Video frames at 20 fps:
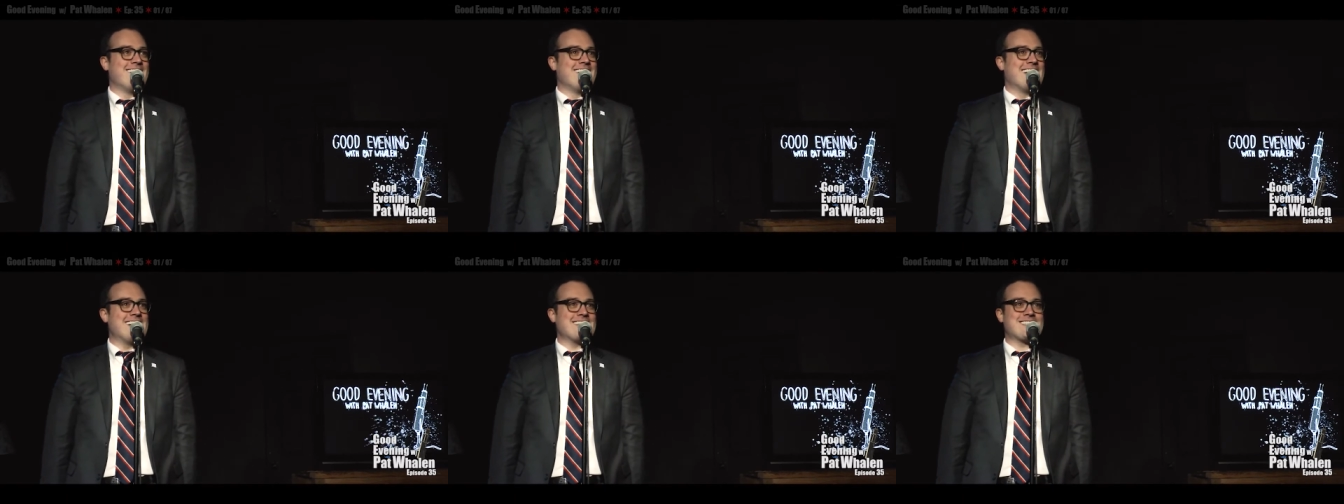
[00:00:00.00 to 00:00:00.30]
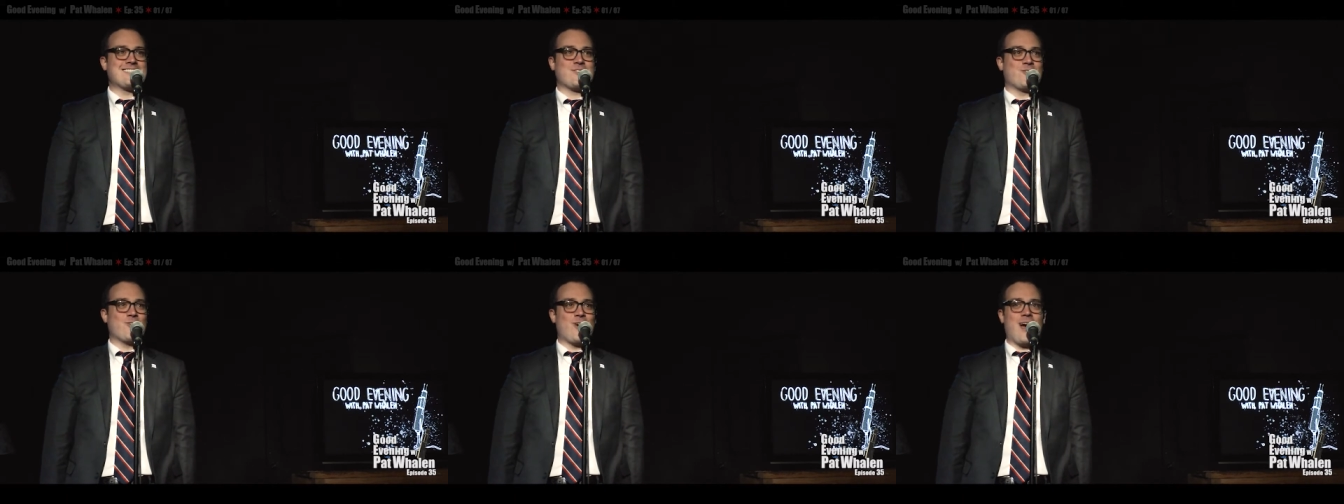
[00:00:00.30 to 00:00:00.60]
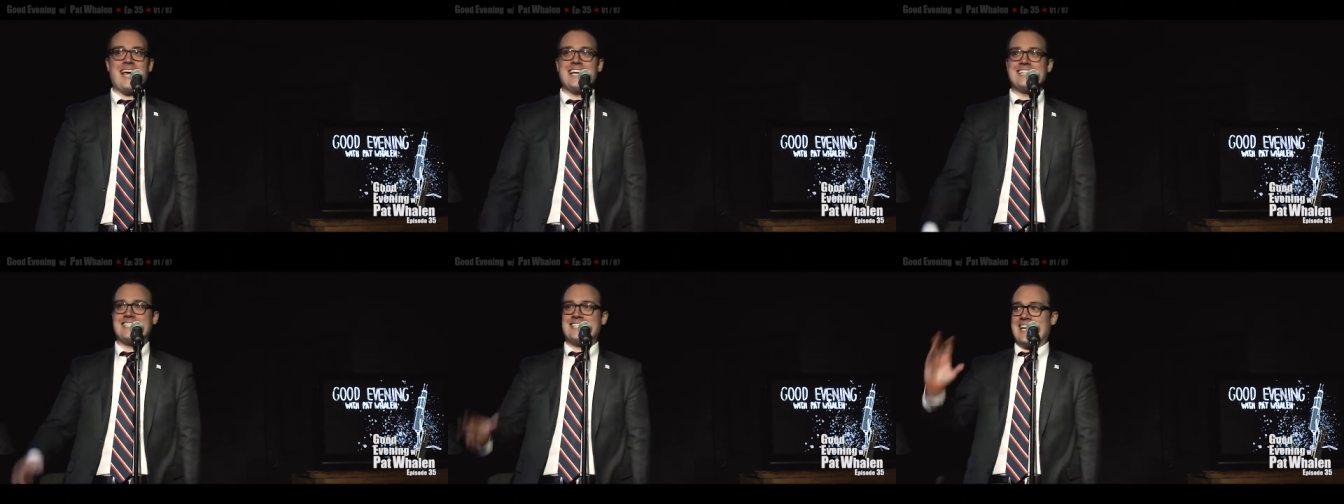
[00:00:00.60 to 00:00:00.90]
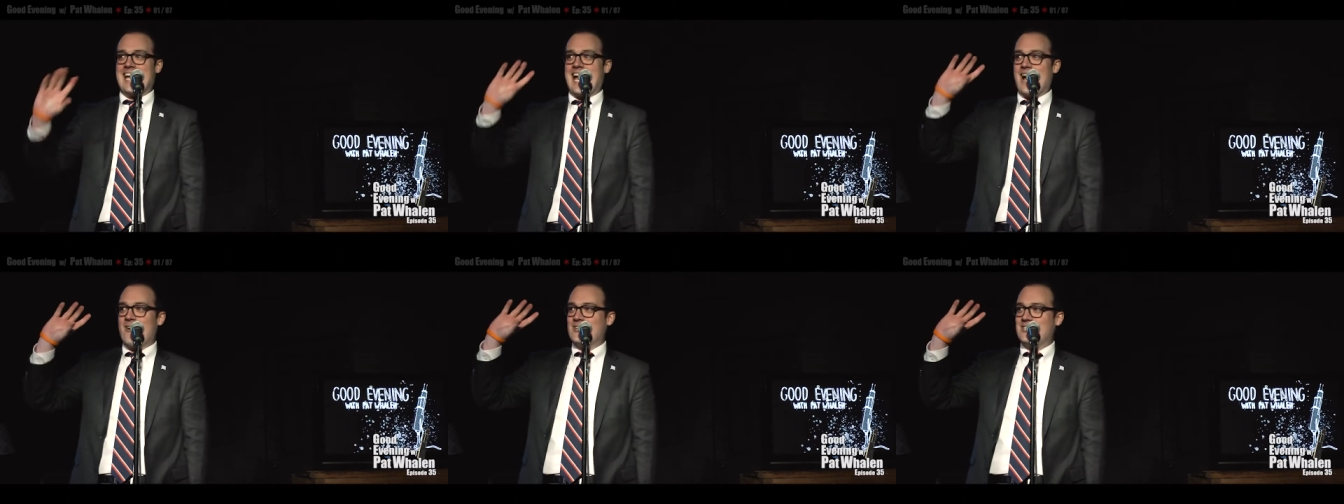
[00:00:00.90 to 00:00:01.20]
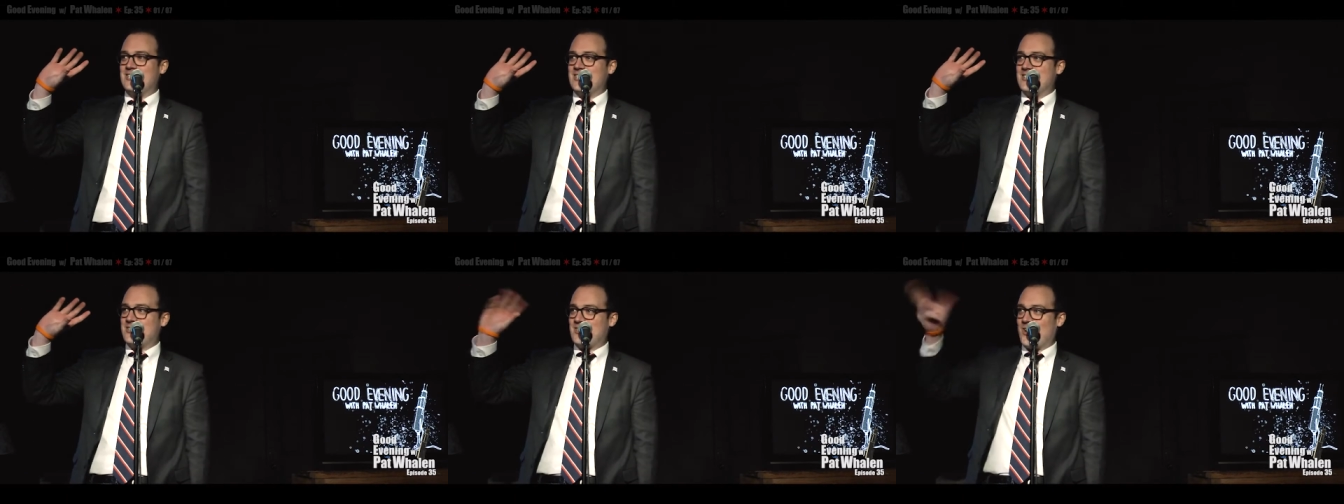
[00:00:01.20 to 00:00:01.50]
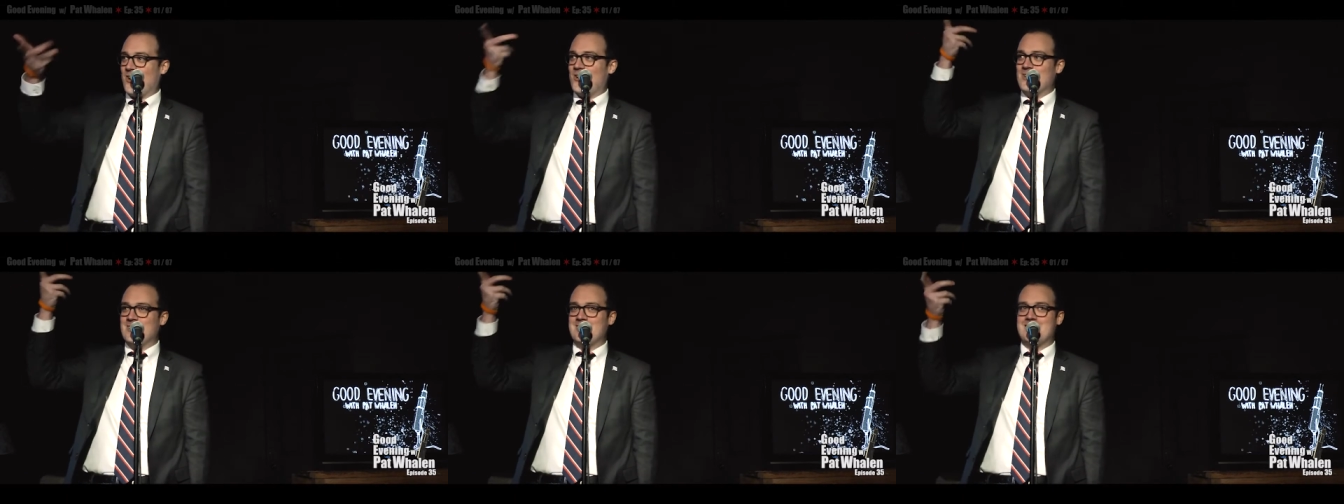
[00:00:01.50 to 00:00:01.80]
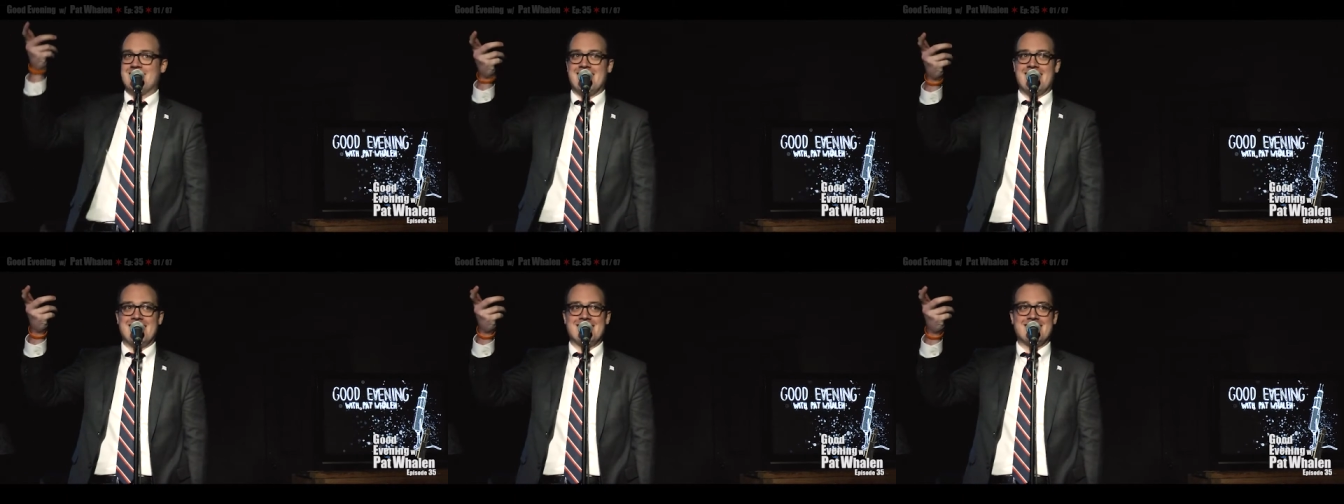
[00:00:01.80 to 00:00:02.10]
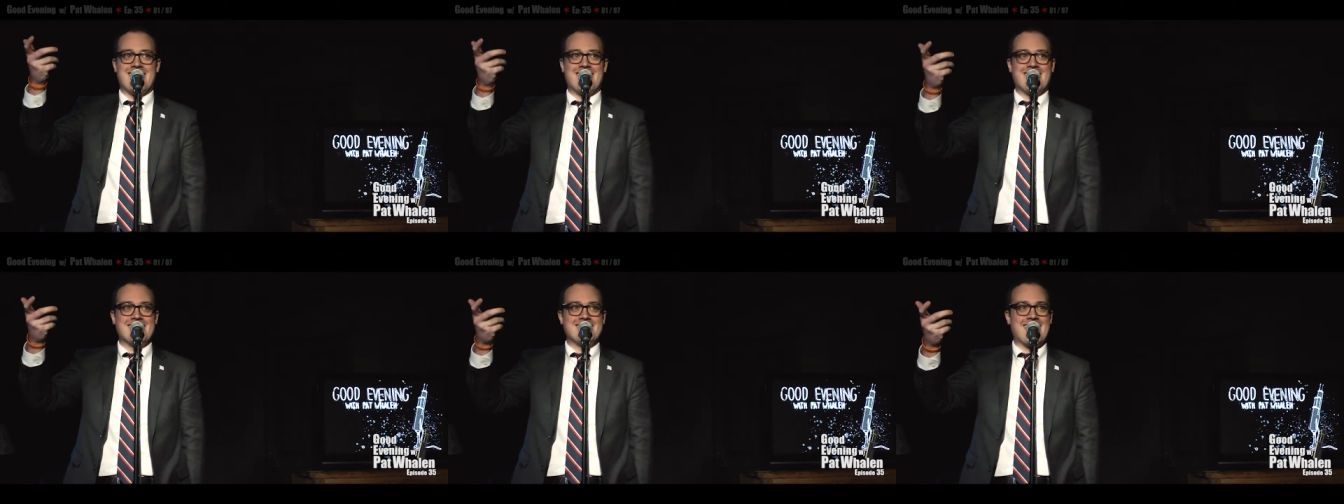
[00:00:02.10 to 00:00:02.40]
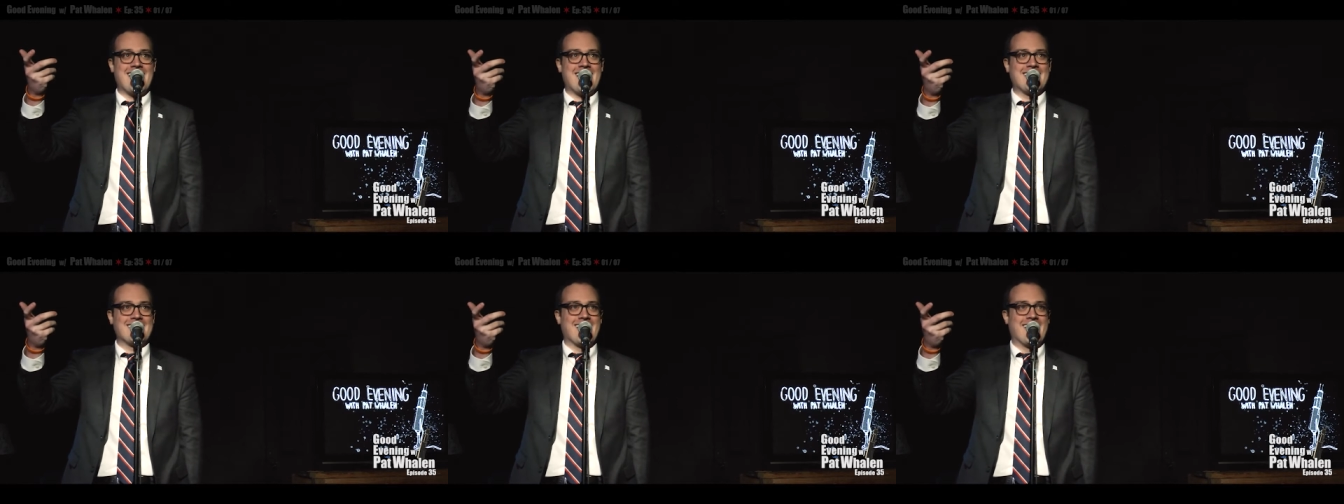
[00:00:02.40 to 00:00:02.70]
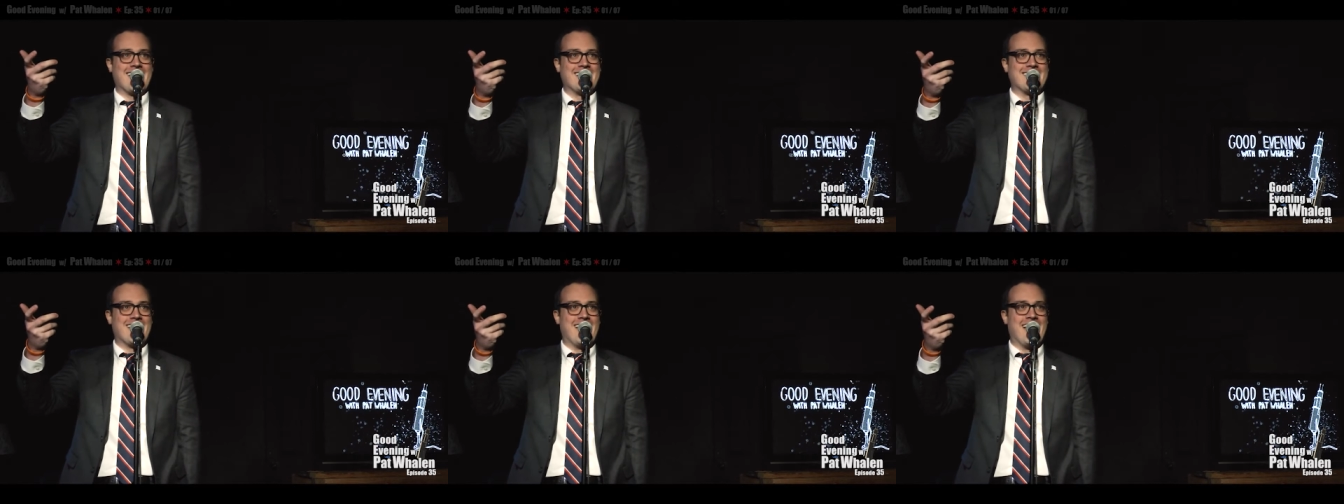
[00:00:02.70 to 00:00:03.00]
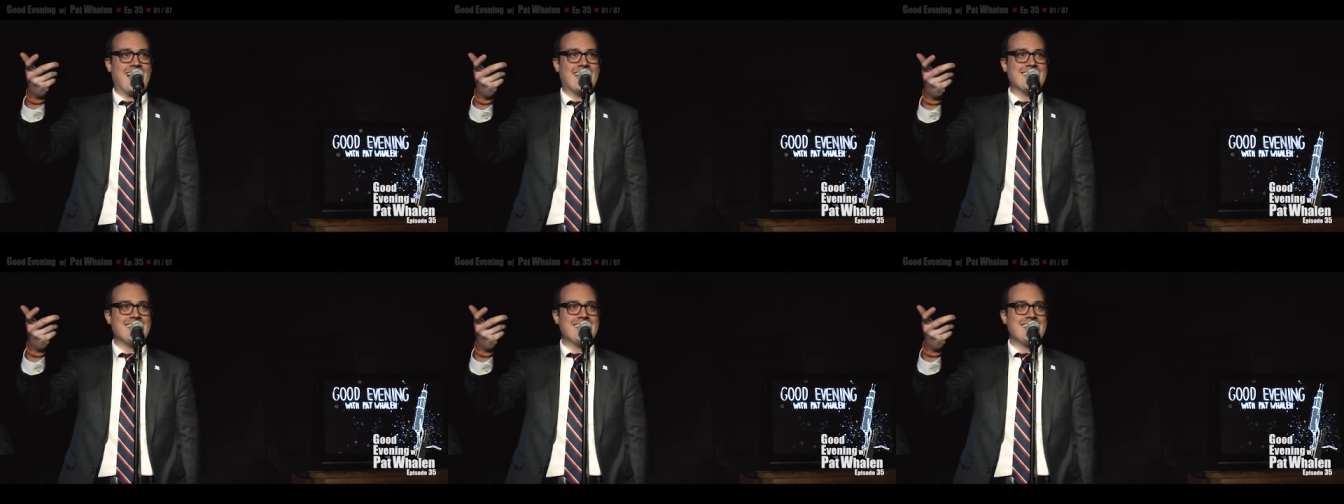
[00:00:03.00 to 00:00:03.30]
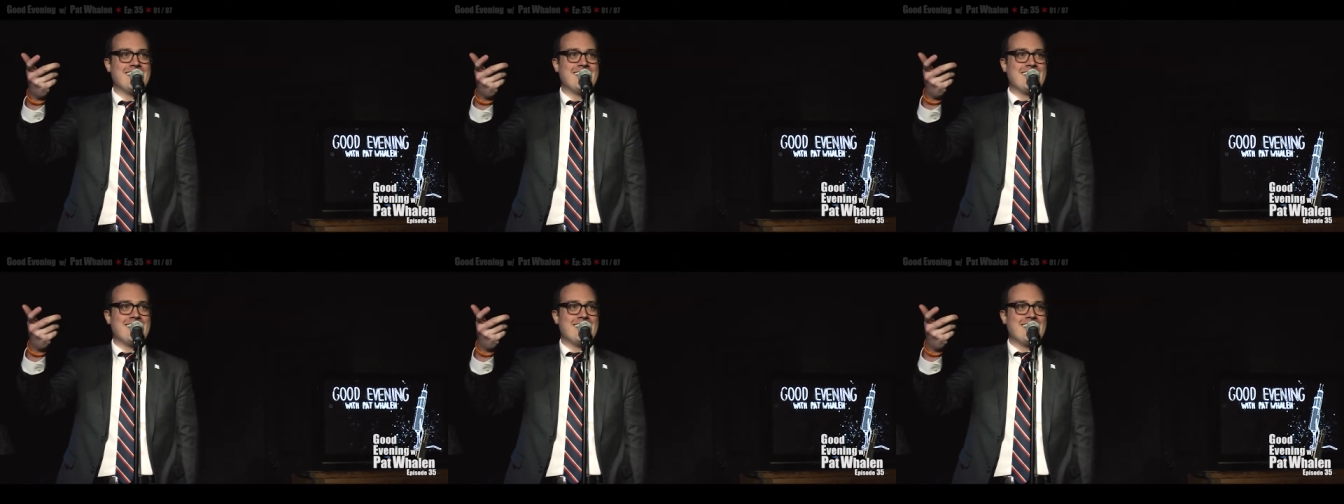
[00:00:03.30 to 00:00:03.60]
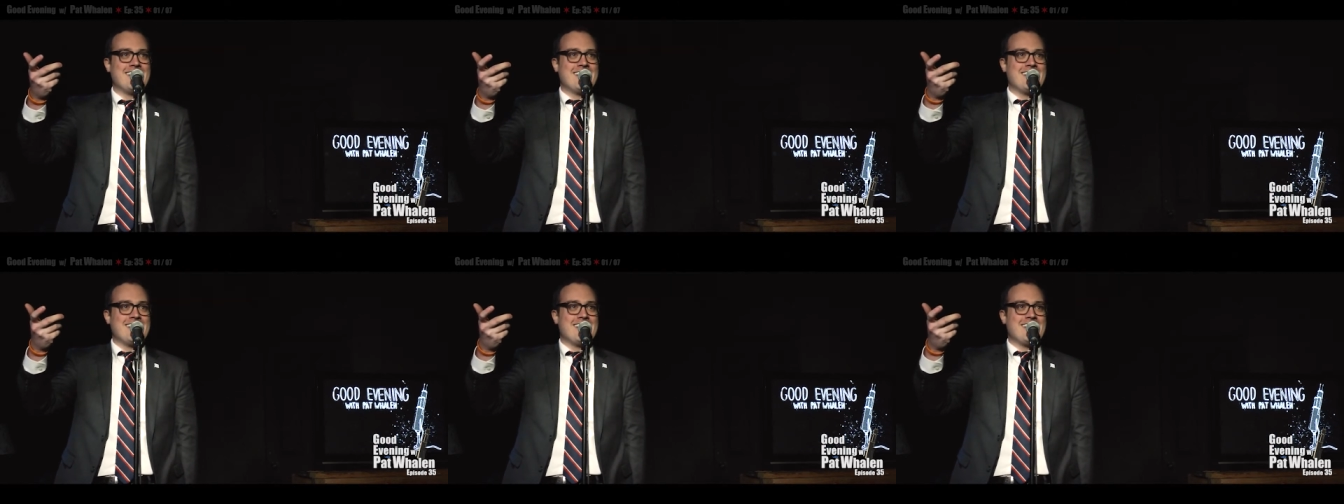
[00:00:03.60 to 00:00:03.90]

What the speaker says: it's crazy how it just turns things on its head like that.